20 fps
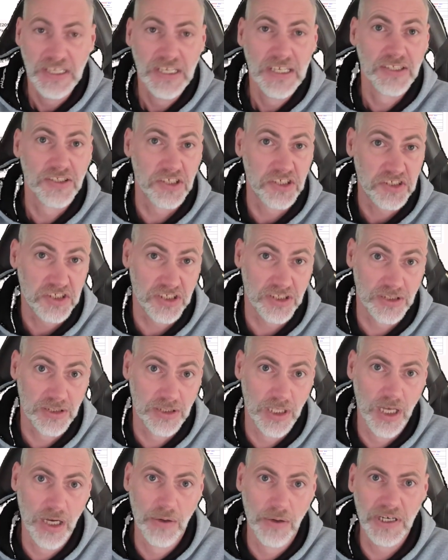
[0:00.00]
such as
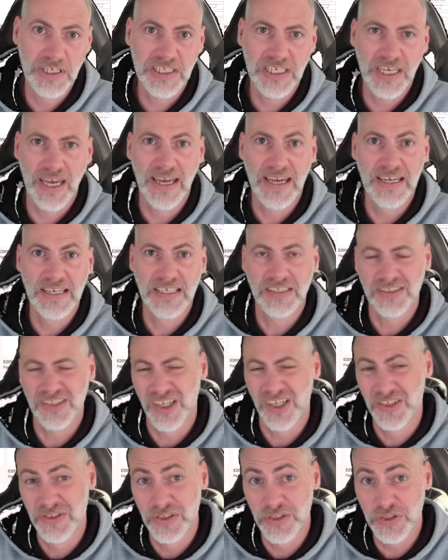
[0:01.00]
lowercase,
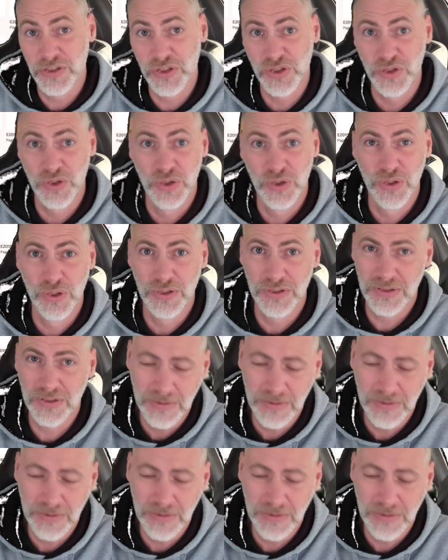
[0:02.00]
underscores.